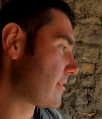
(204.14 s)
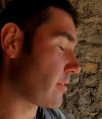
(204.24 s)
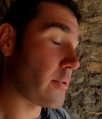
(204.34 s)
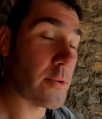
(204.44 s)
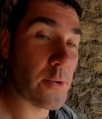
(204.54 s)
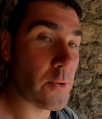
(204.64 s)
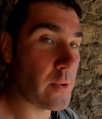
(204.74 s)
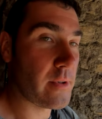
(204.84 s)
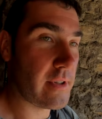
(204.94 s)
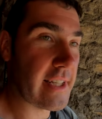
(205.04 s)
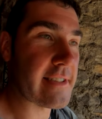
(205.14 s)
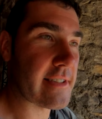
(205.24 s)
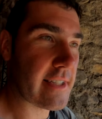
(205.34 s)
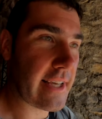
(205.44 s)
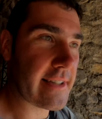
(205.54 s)
So
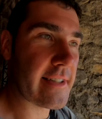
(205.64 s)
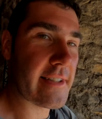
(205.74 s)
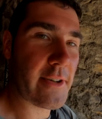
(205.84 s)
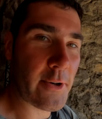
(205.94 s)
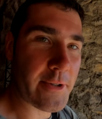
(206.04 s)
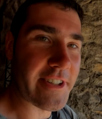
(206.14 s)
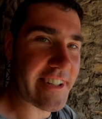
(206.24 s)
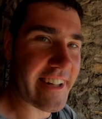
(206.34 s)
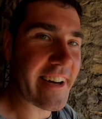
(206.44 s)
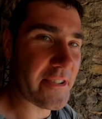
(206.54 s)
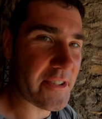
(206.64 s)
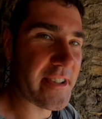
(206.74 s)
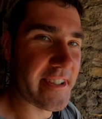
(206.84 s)
let's get colder now.